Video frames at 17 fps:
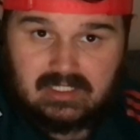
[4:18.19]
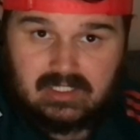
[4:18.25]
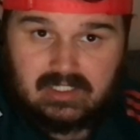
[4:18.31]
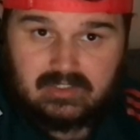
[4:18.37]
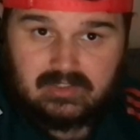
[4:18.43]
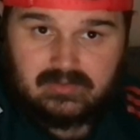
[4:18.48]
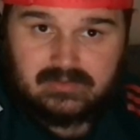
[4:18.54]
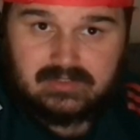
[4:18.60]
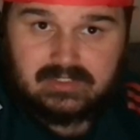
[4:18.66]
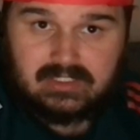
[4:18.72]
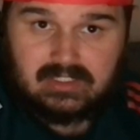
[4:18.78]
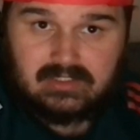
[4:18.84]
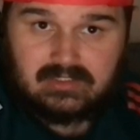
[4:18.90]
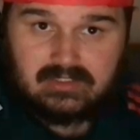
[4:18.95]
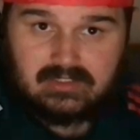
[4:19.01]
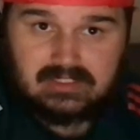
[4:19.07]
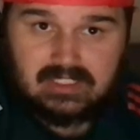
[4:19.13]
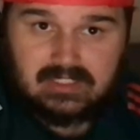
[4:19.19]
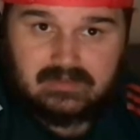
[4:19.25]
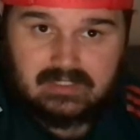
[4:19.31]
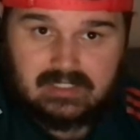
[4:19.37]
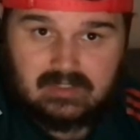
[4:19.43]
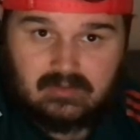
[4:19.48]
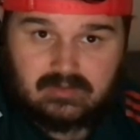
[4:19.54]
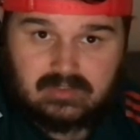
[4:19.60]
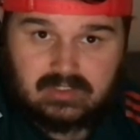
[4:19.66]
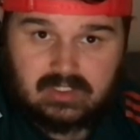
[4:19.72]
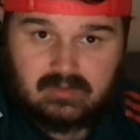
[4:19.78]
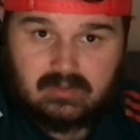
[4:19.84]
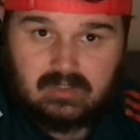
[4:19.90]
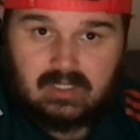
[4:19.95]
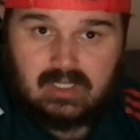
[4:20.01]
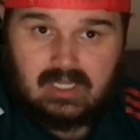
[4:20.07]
I 100% understand that also.